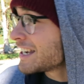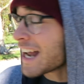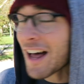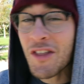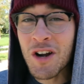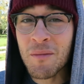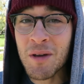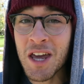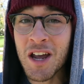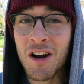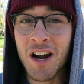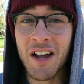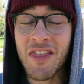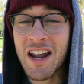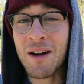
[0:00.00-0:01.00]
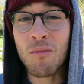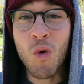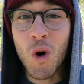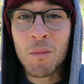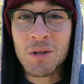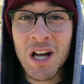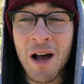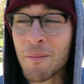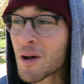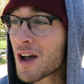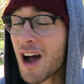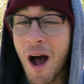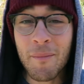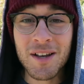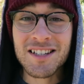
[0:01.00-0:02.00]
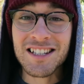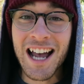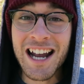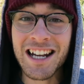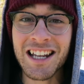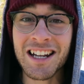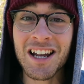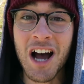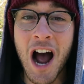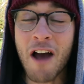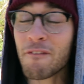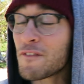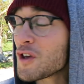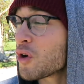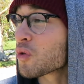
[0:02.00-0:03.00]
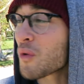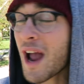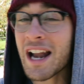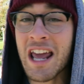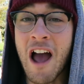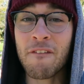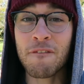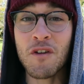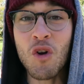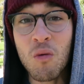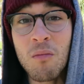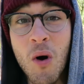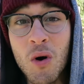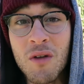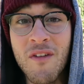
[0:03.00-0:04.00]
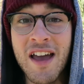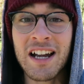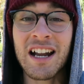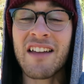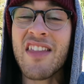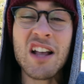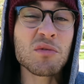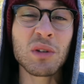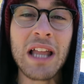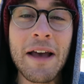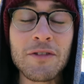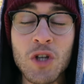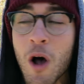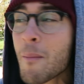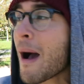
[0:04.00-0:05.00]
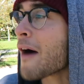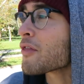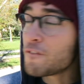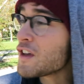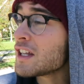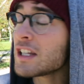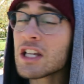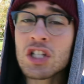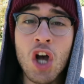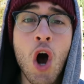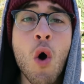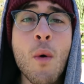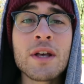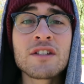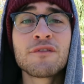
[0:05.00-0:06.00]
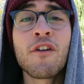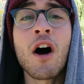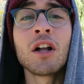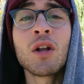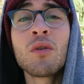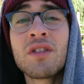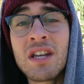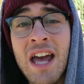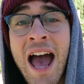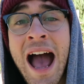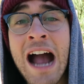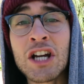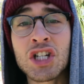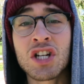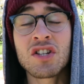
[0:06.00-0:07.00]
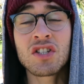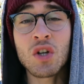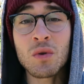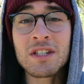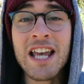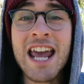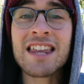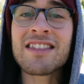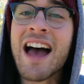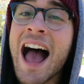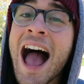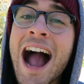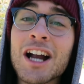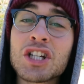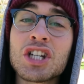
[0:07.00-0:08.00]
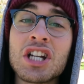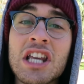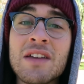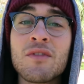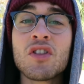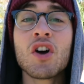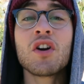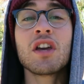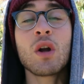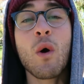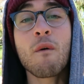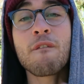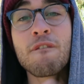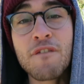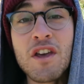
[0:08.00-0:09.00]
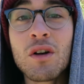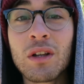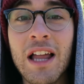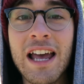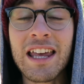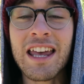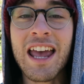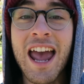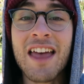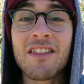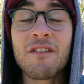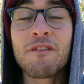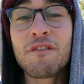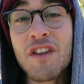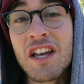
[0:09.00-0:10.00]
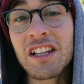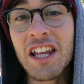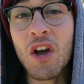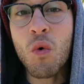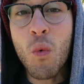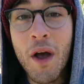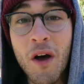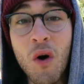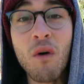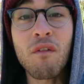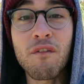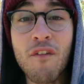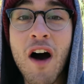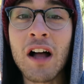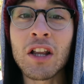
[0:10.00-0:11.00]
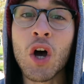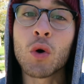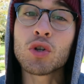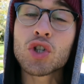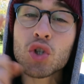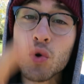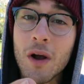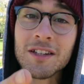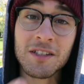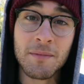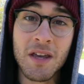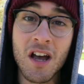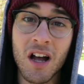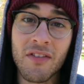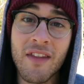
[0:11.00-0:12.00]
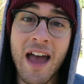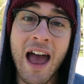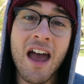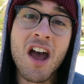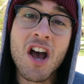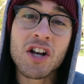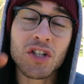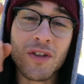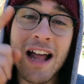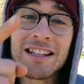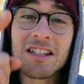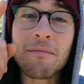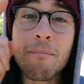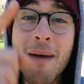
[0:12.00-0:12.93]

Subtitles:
Now that I'm here and that I'm warmed up, I'm excited. I feel ready. I feel motivated. And that's what life's all about. Feelings always follow the action. So take the action even though you don't feel like it, and the feeling will follow. Trust me on that. So that's the